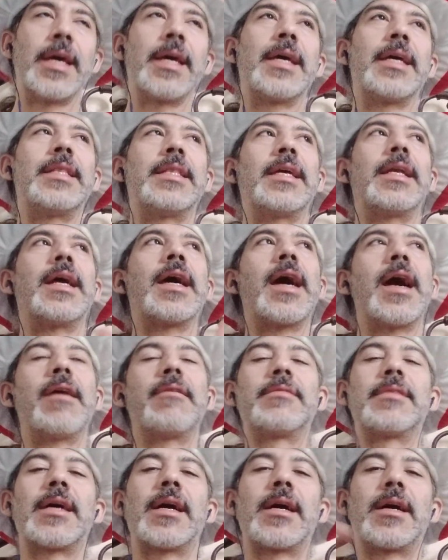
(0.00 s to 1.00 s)
It didn't
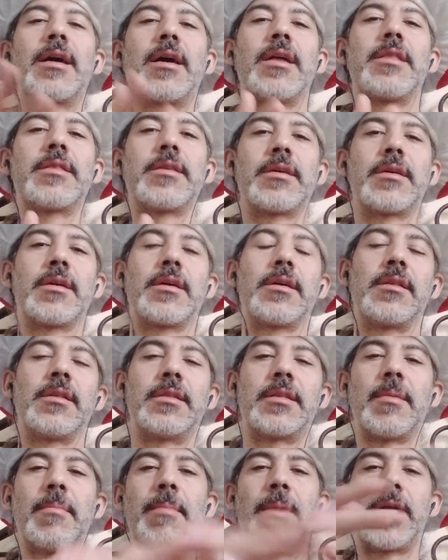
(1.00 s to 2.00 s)
have that other
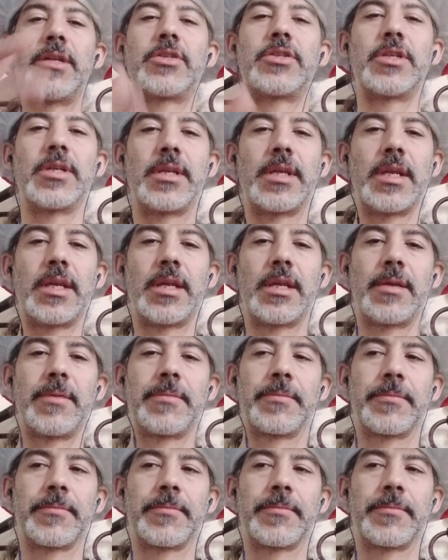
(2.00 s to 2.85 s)
dimension in it.